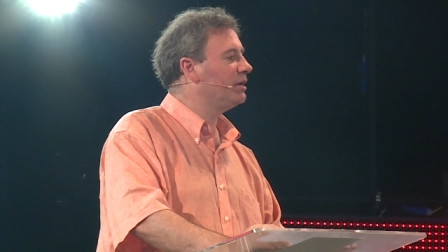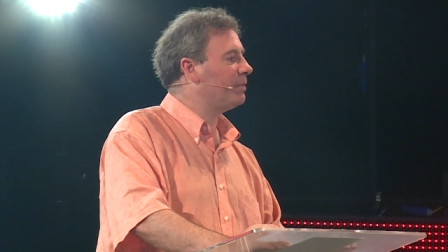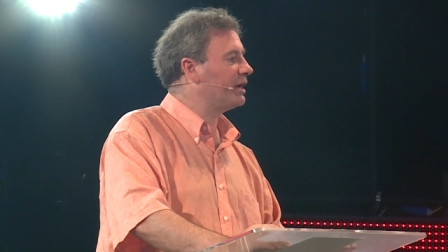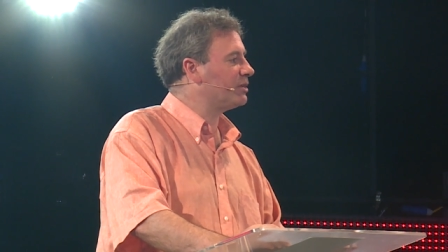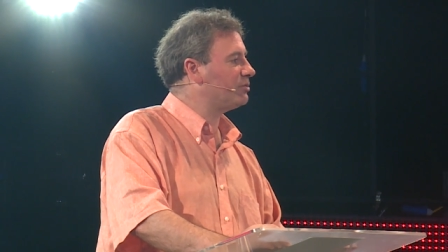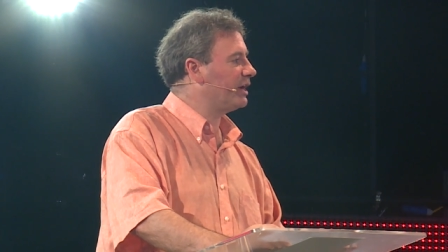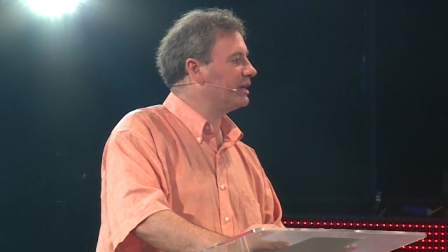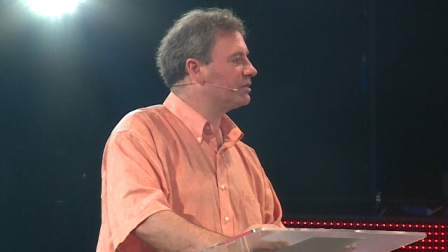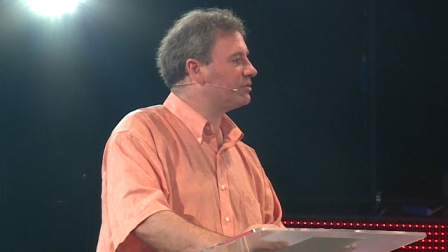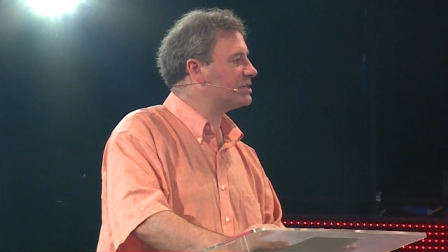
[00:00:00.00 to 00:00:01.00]
by the
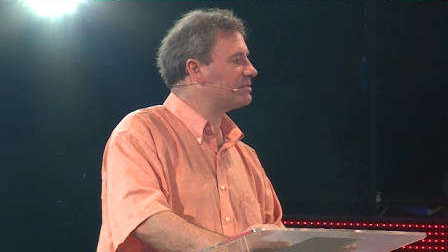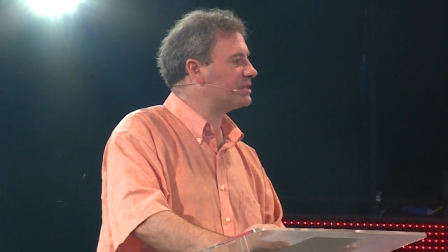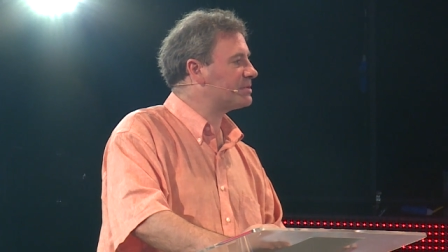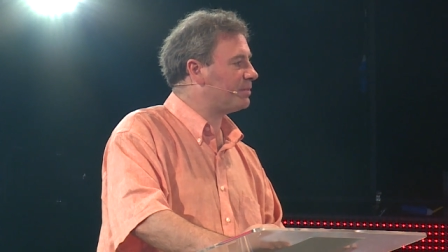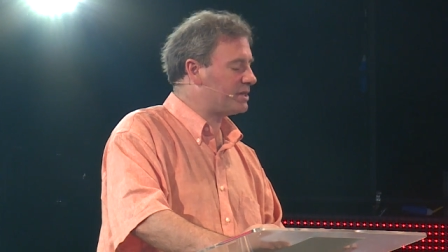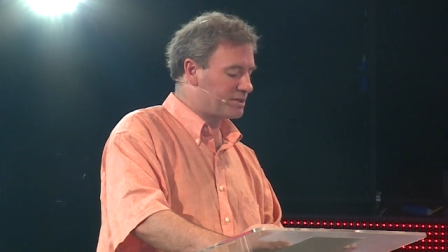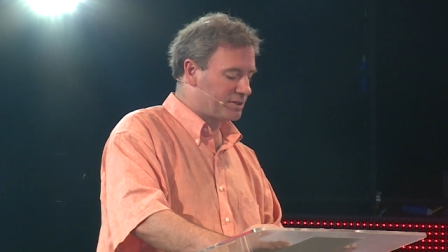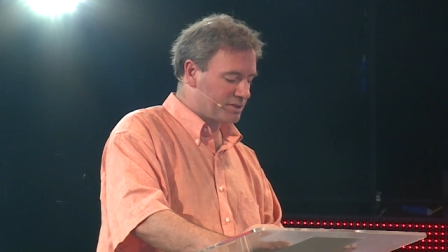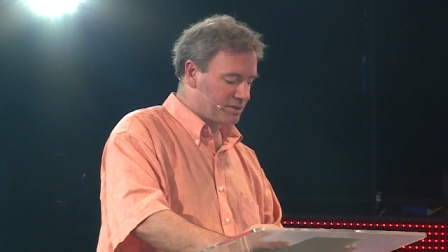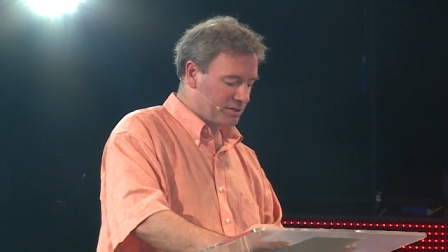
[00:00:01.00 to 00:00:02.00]
right Christmas
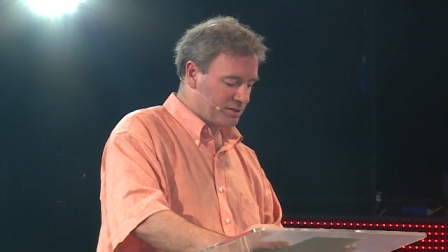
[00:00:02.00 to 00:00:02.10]
present.